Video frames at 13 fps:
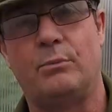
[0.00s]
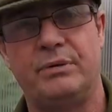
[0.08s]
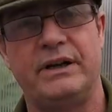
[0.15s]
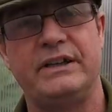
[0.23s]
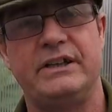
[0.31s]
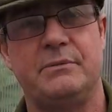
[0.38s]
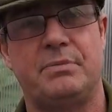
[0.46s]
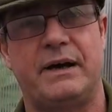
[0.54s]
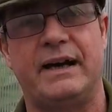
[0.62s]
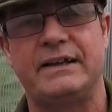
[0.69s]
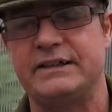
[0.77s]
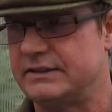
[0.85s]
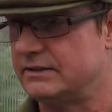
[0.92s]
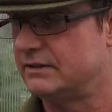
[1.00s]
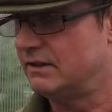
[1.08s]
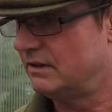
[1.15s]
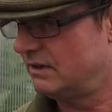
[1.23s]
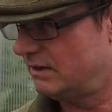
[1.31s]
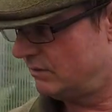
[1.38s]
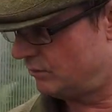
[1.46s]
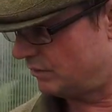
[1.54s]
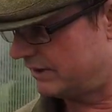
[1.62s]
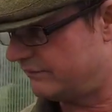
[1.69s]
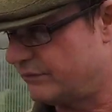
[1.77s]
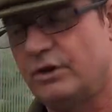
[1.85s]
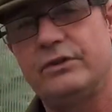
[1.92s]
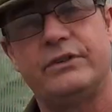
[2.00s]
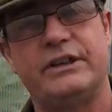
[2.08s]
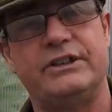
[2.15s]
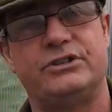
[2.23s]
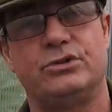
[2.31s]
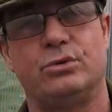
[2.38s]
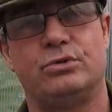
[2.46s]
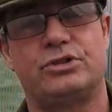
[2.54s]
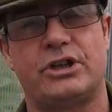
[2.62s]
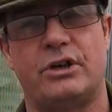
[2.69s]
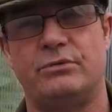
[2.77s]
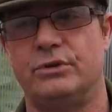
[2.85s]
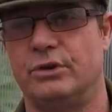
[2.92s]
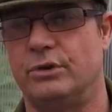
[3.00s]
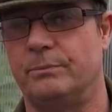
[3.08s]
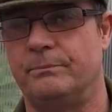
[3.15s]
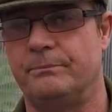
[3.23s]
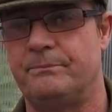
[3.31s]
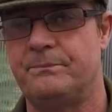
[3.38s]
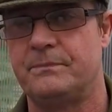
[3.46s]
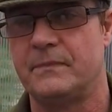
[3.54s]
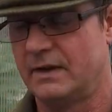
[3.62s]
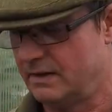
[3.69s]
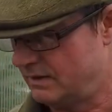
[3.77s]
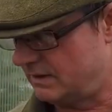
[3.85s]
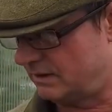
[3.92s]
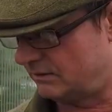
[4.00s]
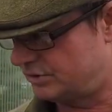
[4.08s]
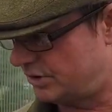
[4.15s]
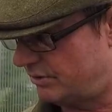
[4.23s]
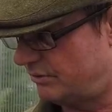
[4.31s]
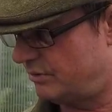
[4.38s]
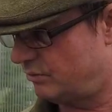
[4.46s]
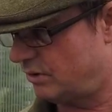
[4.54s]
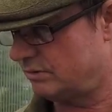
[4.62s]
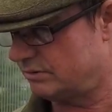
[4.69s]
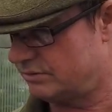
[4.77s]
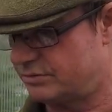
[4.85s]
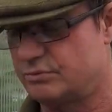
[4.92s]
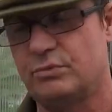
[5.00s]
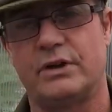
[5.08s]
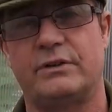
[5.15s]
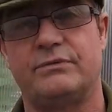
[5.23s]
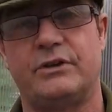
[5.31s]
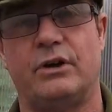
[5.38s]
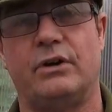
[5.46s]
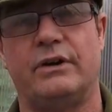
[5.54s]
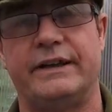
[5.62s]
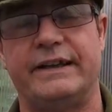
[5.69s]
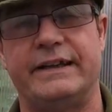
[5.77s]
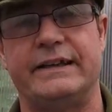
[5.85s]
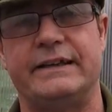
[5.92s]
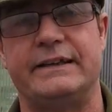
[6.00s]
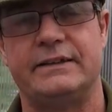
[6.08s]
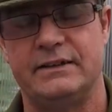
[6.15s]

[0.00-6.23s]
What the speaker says: bring you back when I've got these all sewn up. I'll show you what I've got here,